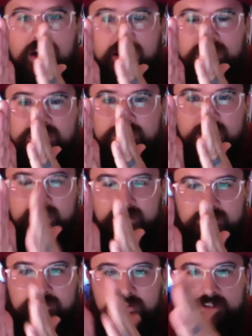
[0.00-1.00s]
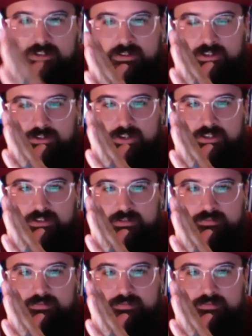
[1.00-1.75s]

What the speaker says: I need you to make this choice or this choice.